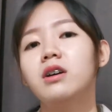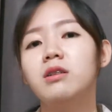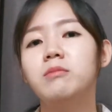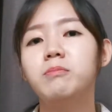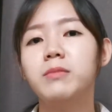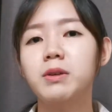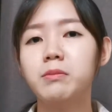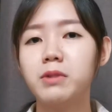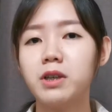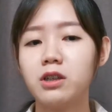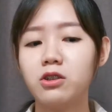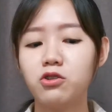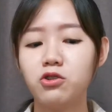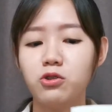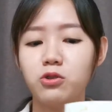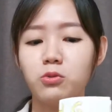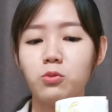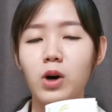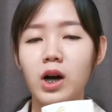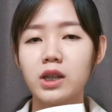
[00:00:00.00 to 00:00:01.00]
maybe
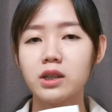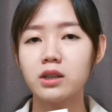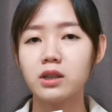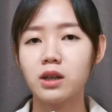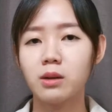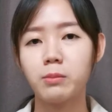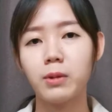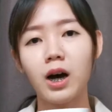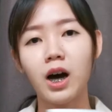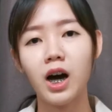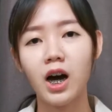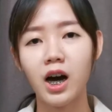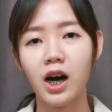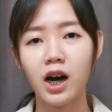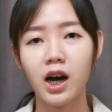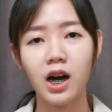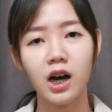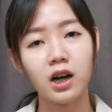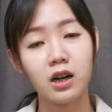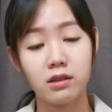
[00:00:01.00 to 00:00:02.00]
she wants some
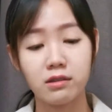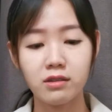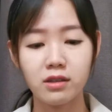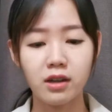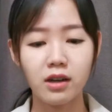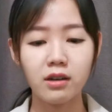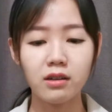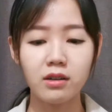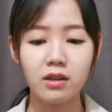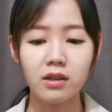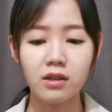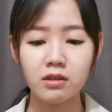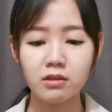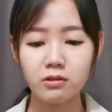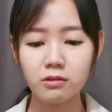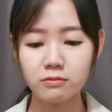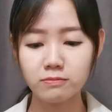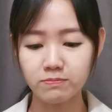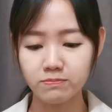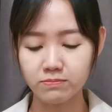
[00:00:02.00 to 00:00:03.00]
hug. Yeah,
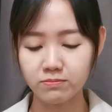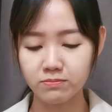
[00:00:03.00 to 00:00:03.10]
so